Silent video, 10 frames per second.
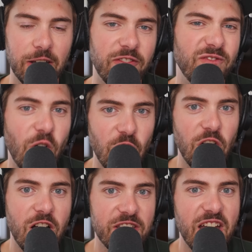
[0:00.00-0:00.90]
like full
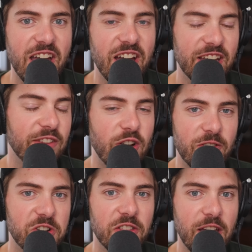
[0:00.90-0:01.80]
on night hike. Have you
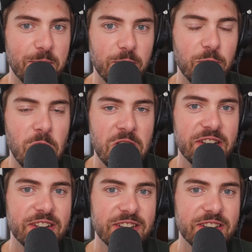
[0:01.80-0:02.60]
ever done that before?